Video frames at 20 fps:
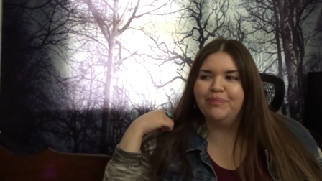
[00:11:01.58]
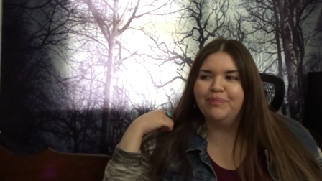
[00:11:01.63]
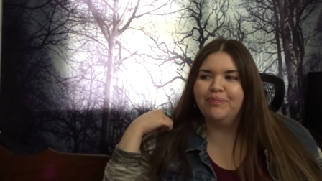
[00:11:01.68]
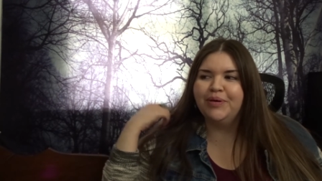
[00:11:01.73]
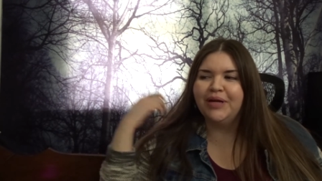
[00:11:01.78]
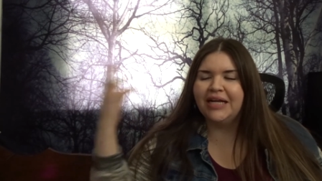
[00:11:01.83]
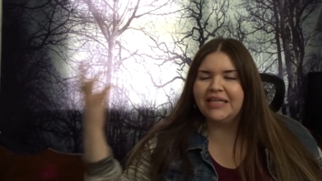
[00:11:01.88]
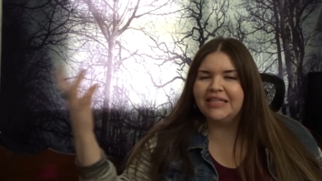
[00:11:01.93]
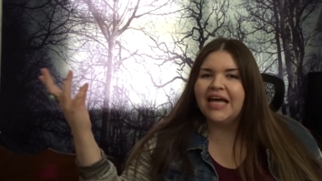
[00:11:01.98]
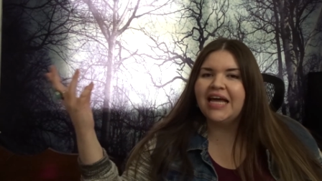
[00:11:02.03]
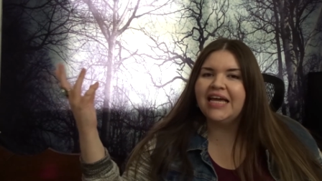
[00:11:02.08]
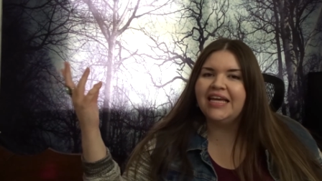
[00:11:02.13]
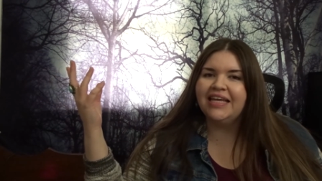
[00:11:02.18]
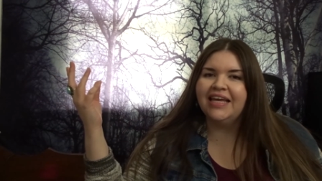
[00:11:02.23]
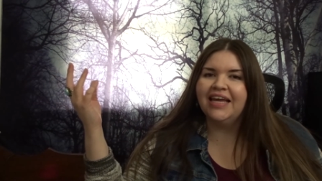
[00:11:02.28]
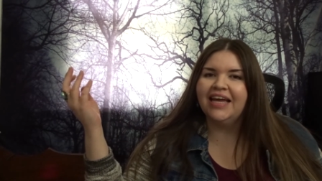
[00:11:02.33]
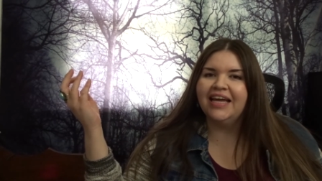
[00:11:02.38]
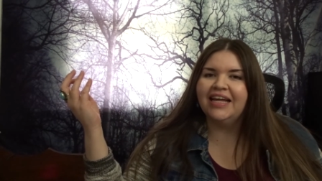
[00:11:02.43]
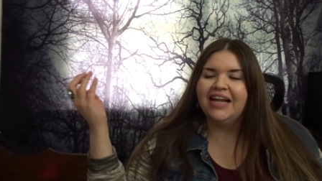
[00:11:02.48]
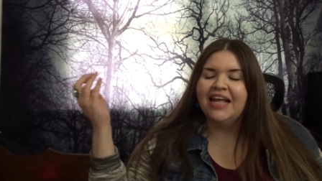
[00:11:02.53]
but I like
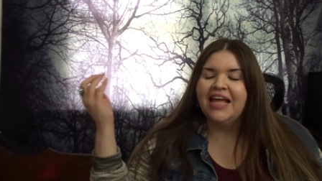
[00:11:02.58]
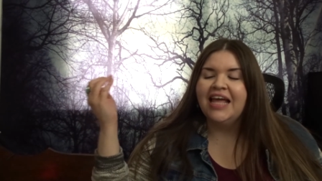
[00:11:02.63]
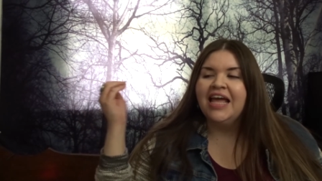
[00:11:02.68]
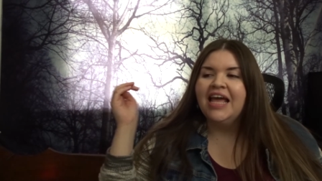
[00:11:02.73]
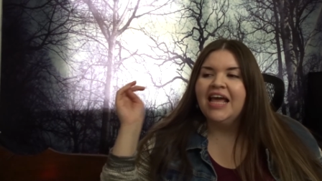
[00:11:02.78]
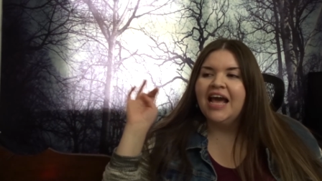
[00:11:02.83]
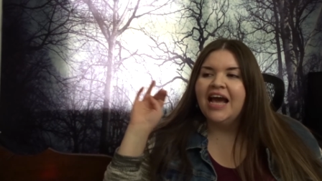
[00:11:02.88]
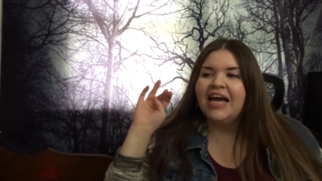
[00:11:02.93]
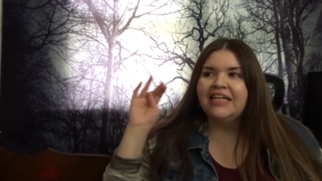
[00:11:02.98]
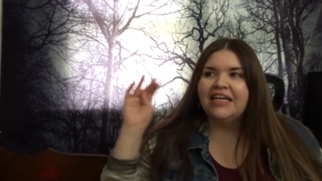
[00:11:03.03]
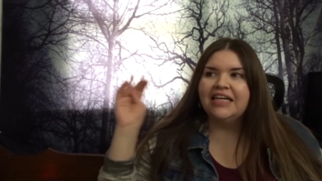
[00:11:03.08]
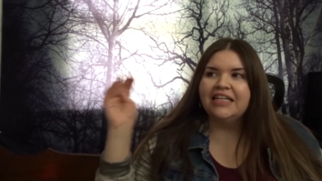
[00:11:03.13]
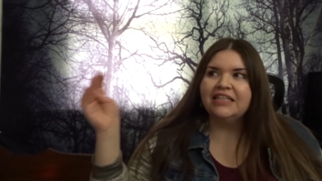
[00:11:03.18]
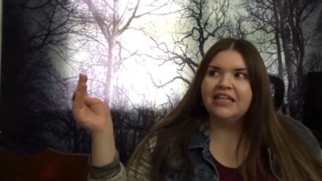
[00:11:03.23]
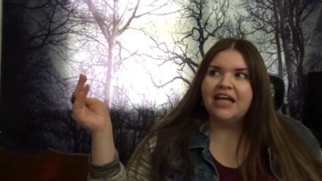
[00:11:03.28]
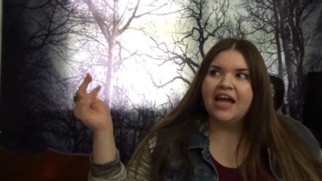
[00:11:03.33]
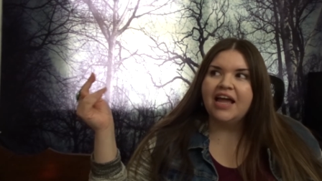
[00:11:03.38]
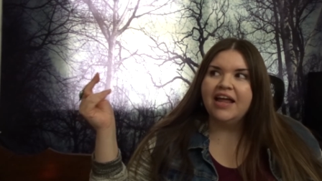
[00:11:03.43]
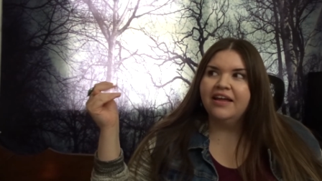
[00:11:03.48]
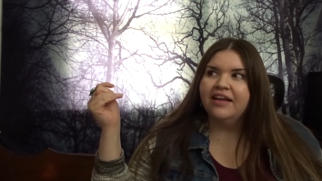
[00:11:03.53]
it. And I
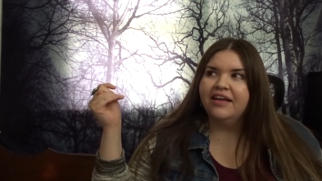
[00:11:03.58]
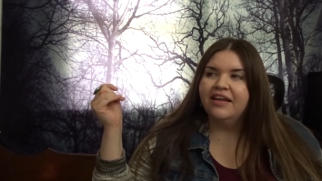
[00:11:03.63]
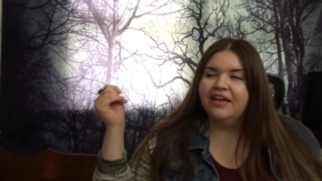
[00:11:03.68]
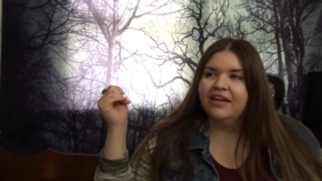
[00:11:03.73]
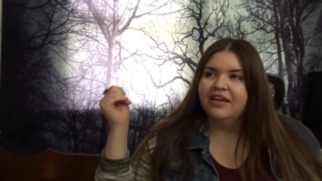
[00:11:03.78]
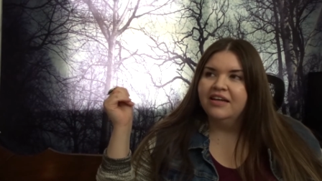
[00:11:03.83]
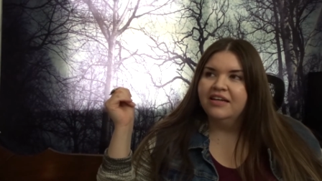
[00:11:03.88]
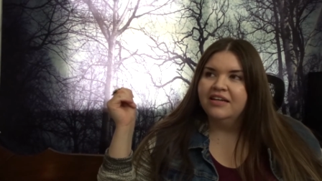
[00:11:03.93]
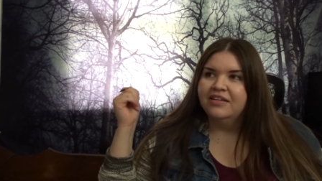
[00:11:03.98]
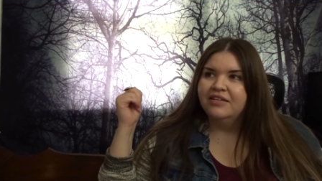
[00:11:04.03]
like